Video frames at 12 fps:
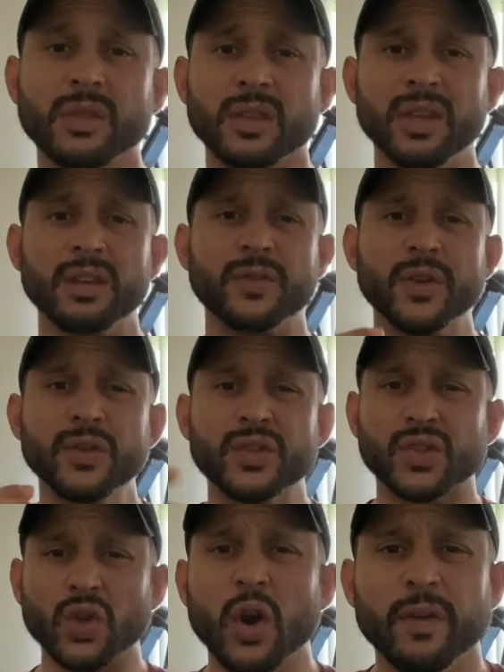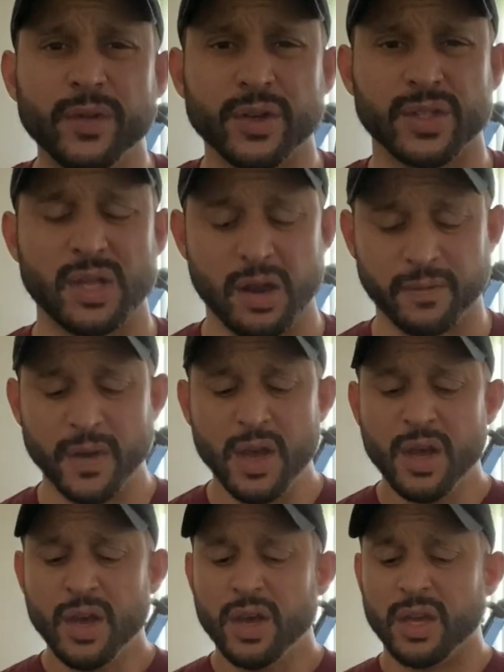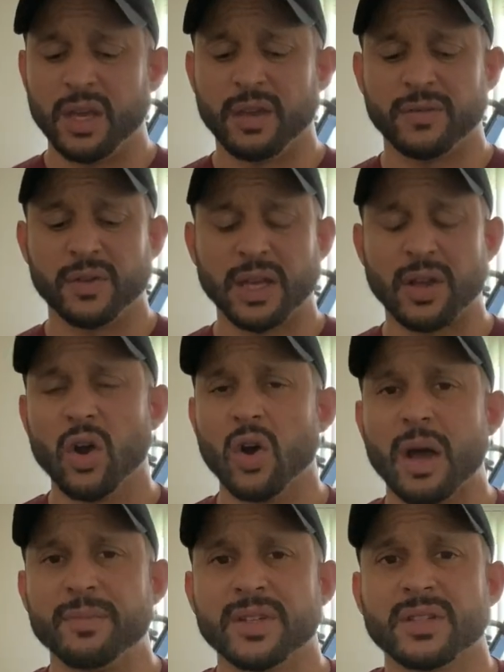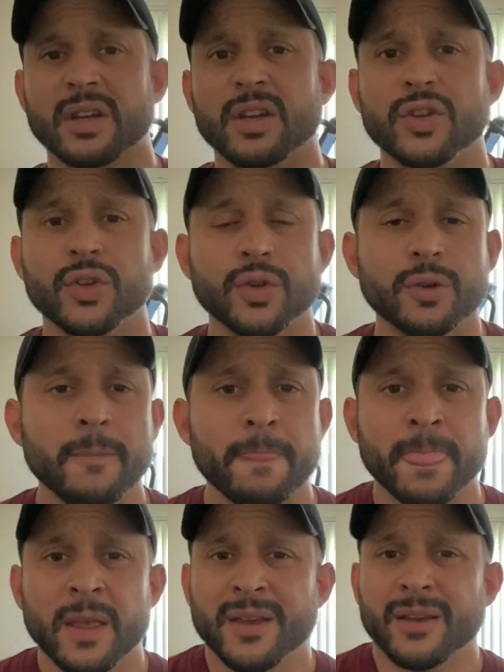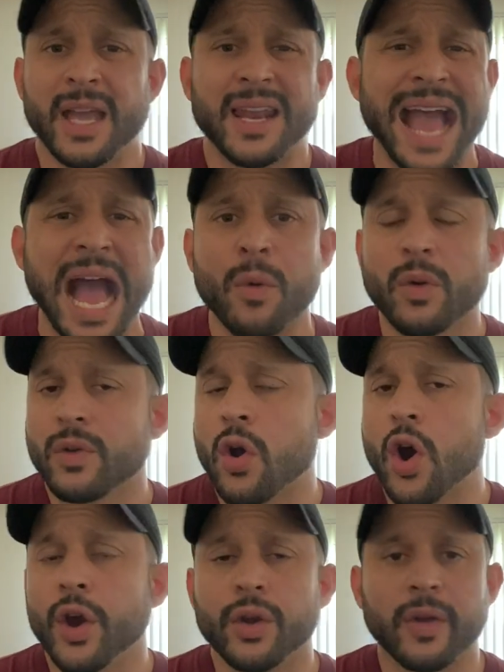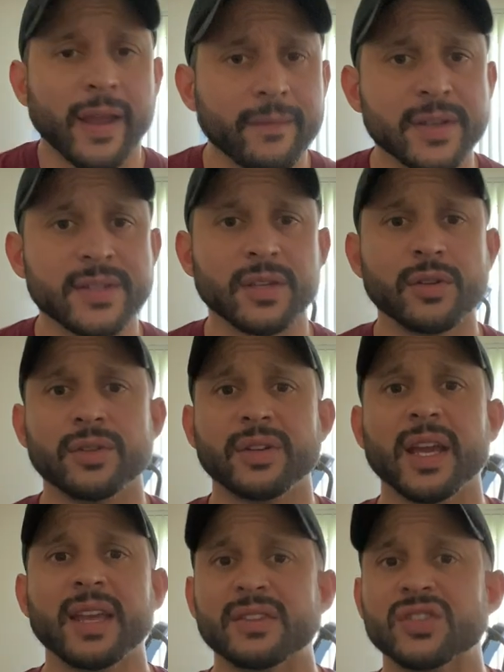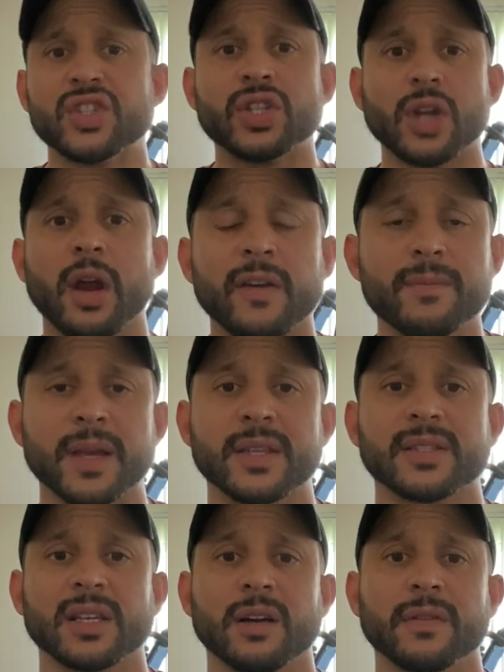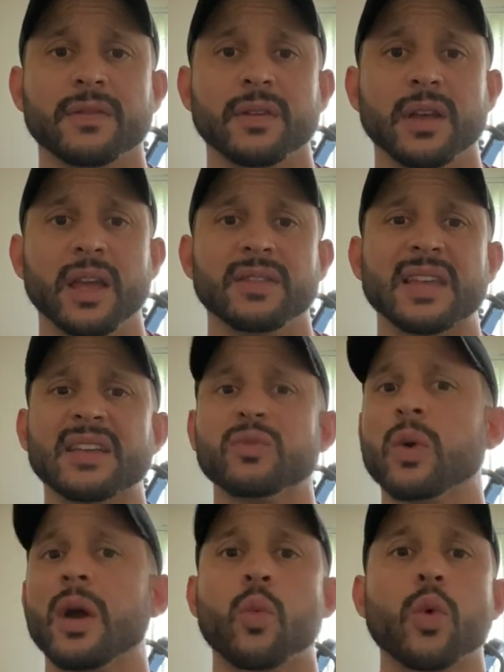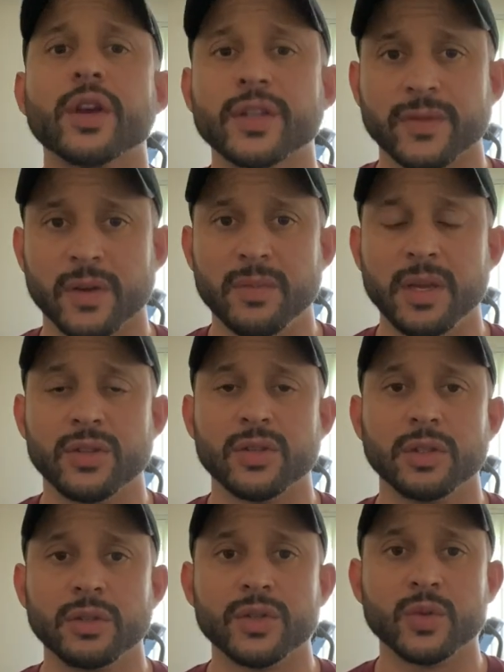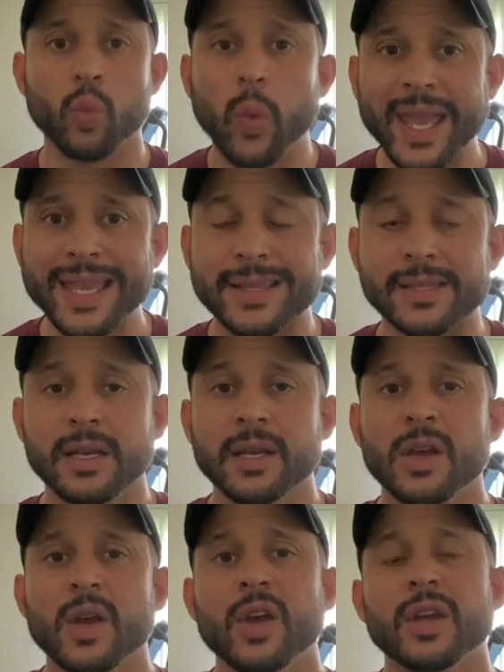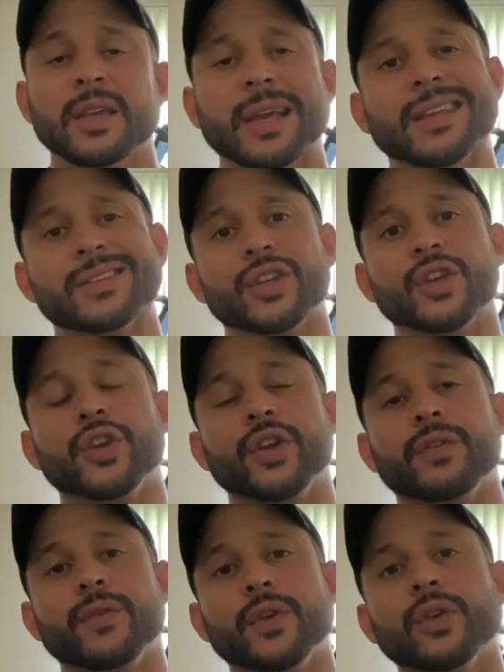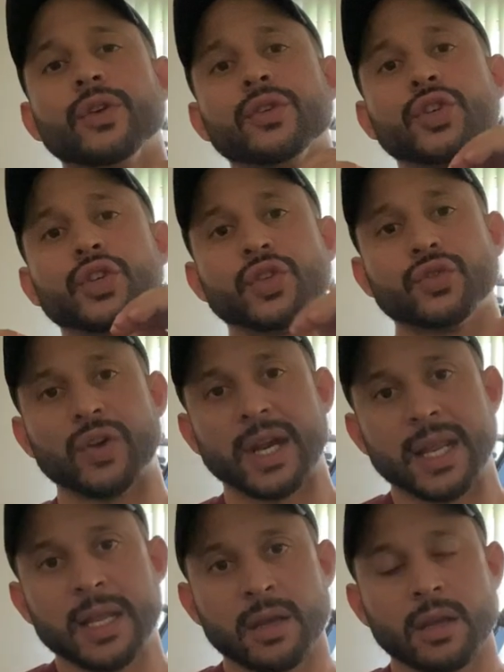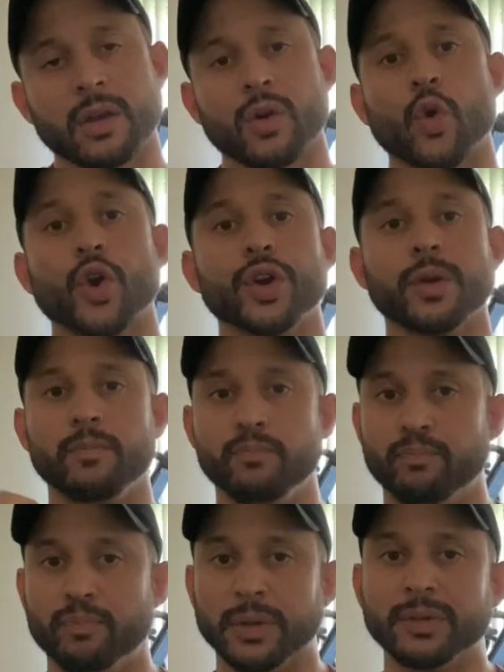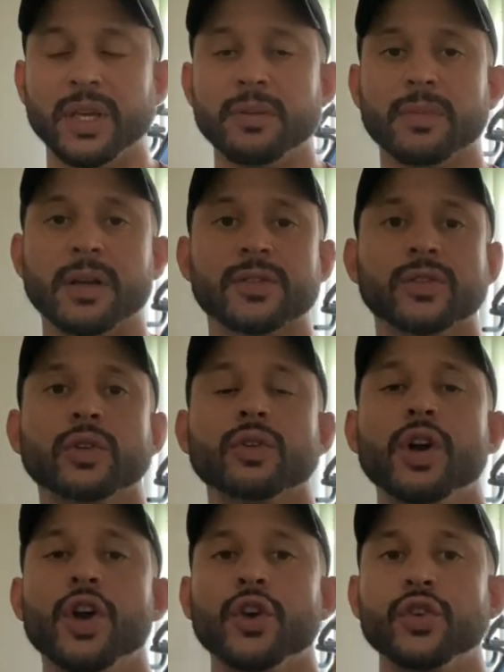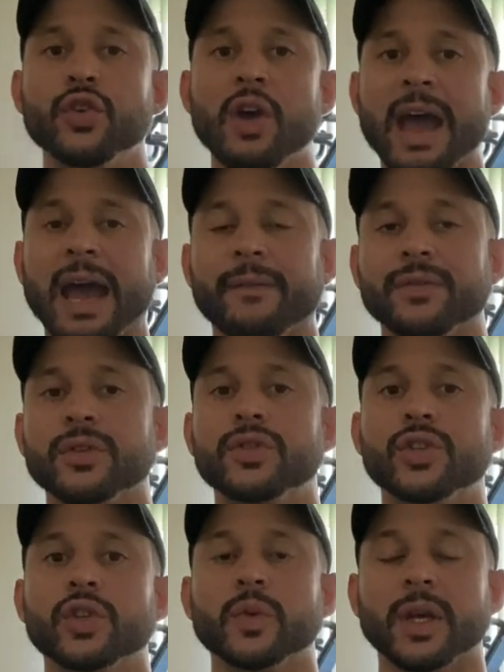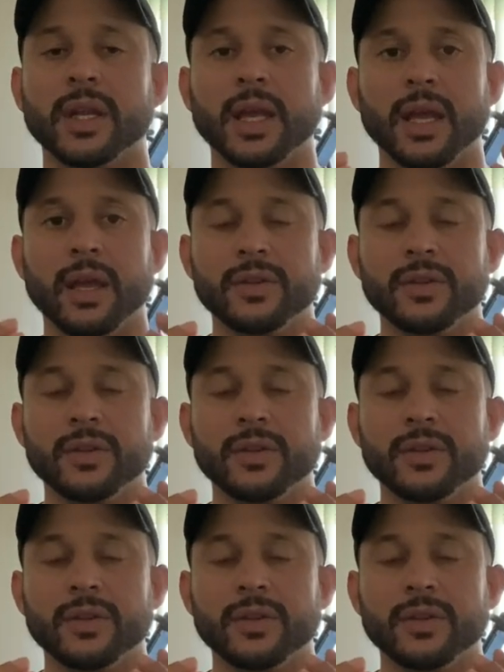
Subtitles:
If you starve yourself, if you're like, oh, I'm just gonna do an hour cardio every single day and starve myself, that's what works for me to lose weight. Guys, if you're shredding or you're building muscle, you have to do it